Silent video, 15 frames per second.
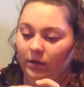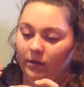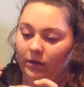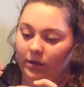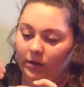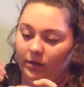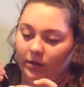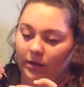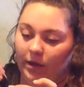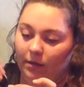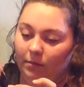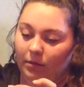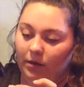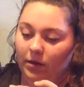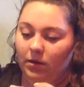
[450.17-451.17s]
and then
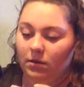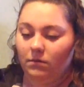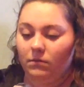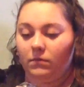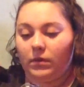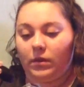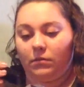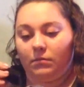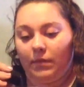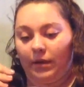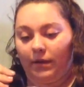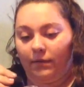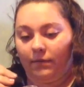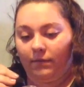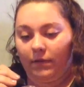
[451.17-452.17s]
dab it in with
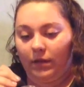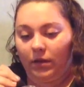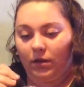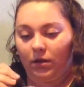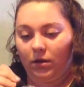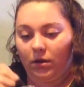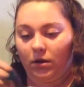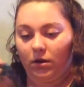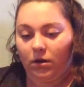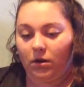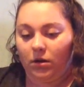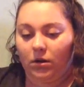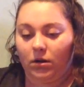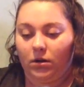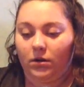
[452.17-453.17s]
my
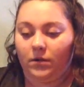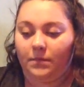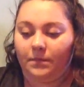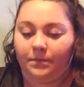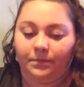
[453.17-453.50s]
finger.